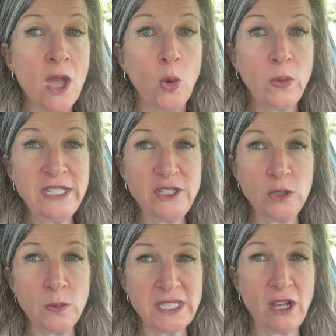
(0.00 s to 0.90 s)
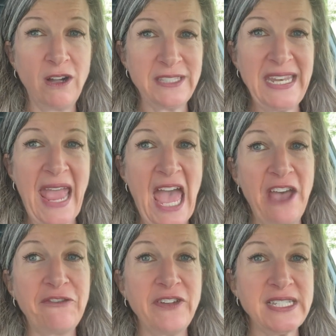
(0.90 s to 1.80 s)
we do what's called an
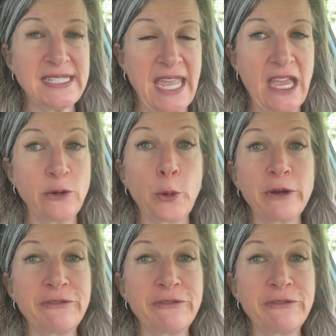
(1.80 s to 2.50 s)
F scan or